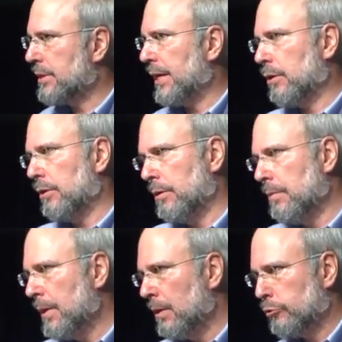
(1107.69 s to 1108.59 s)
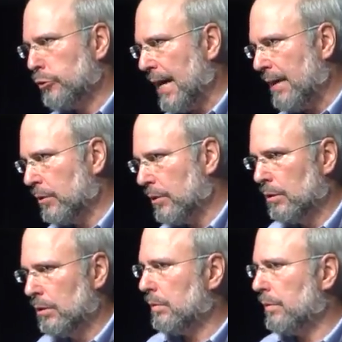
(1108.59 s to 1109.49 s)
They could
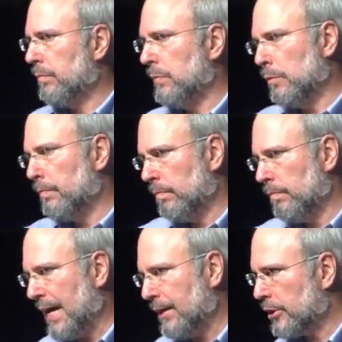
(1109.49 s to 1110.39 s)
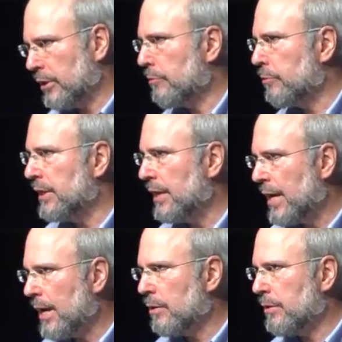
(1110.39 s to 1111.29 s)
travel, magically through the
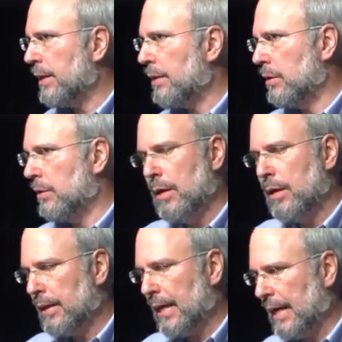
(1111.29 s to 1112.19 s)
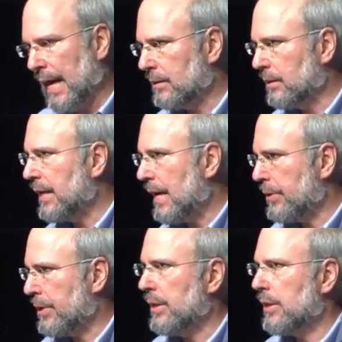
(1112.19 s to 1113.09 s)
air. They had
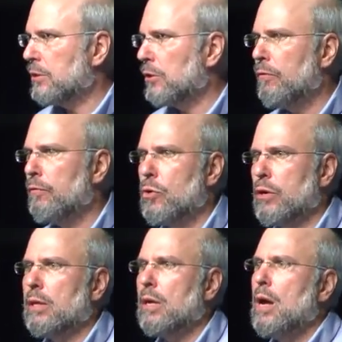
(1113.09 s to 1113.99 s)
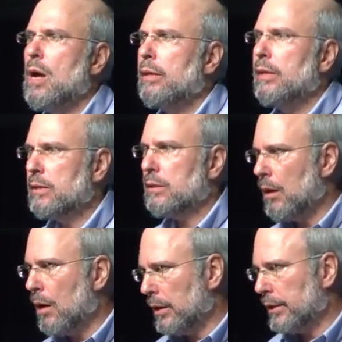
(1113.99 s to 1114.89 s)
telepathy and so forth. This
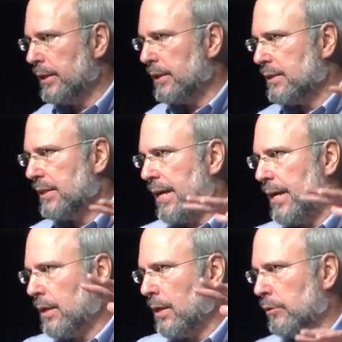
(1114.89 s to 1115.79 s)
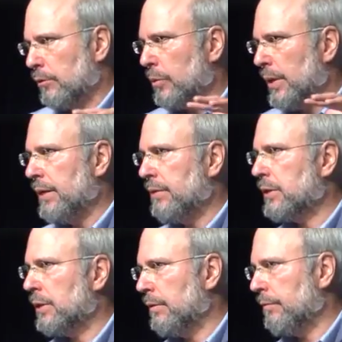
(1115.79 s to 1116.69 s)
continent sank under the waves
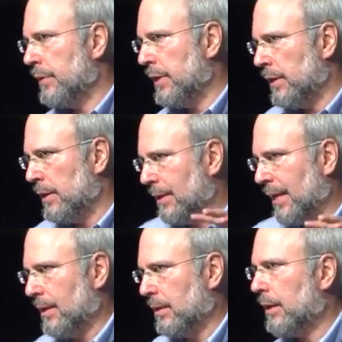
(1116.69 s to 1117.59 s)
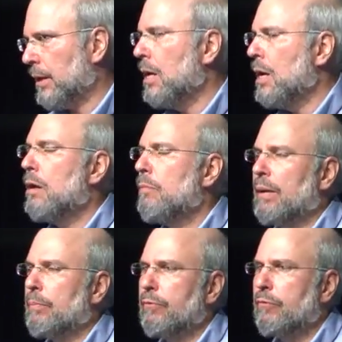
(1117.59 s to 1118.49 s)
of the Atlantic,
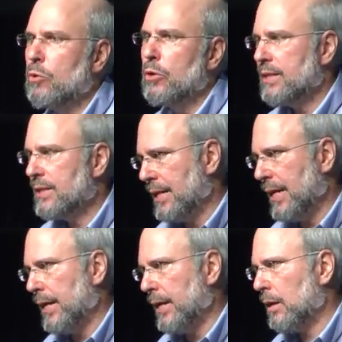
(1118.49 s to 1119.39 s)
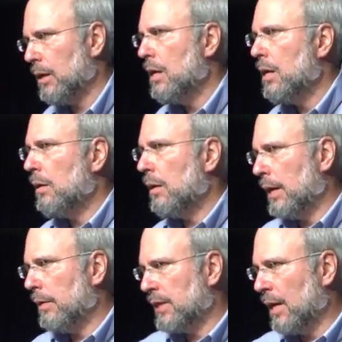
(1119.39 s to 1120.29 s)
but before it sank,
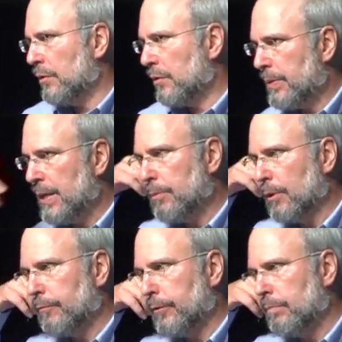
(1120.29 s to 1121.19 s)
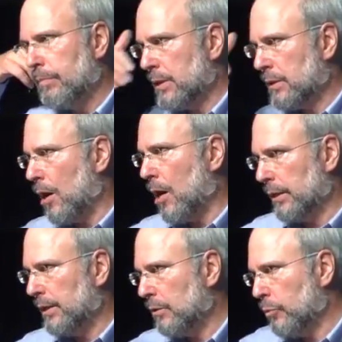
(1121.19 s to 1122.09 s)
some of the people from this
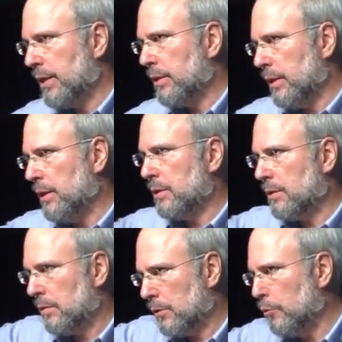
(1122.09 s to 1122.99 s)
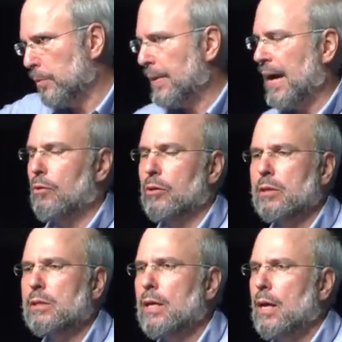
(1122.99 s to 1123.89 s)
continent with these
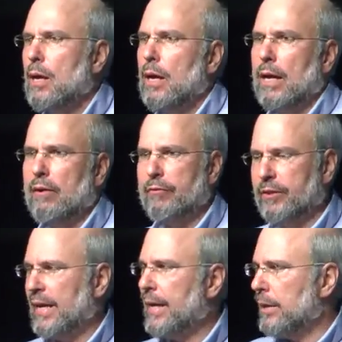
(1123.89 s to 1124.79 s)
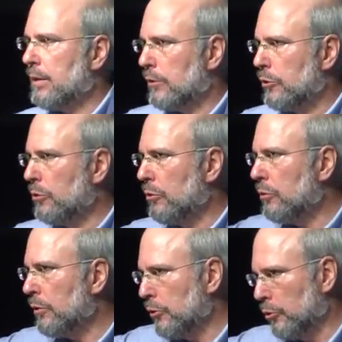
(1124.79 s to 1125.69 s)
superpowers fled
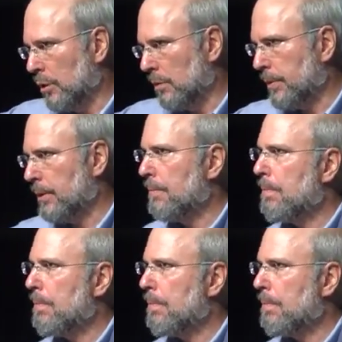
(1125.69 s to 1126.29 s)
to Europe.